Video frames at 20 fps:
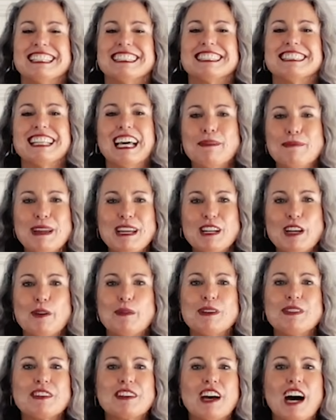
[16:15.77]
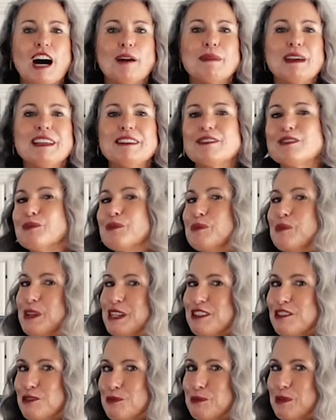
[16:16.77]
Let me know in the comments
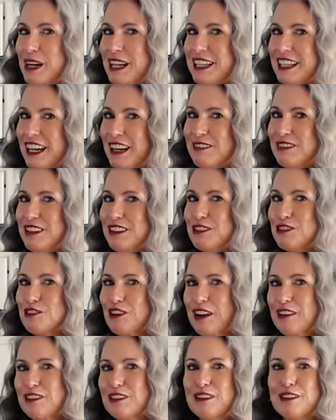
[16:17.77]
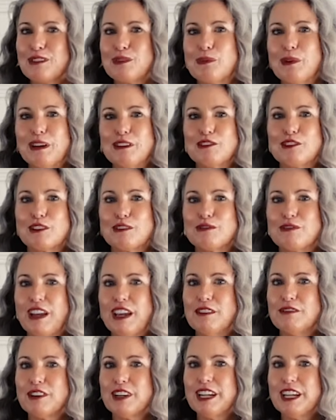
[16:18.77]
which one of these dresses was your
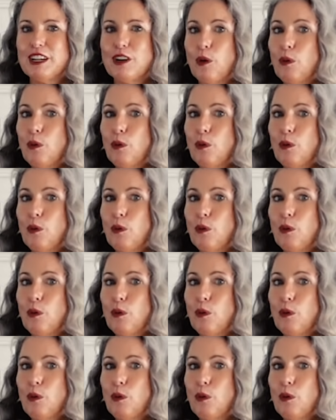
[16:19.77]
favorite,